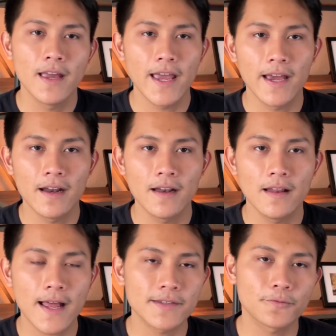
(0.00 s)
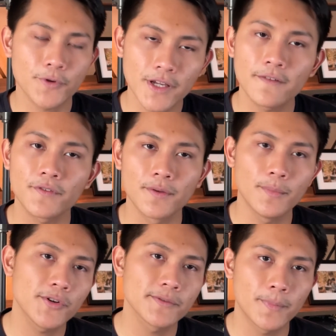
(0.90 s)
and that's working for the
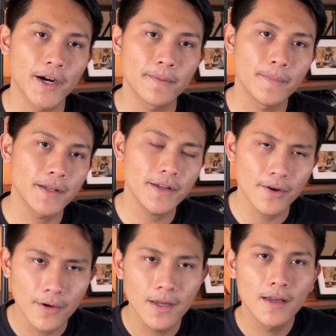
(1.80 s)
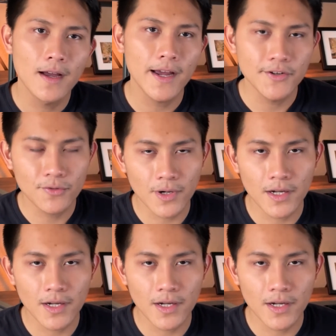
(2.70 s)
most part. But, I do want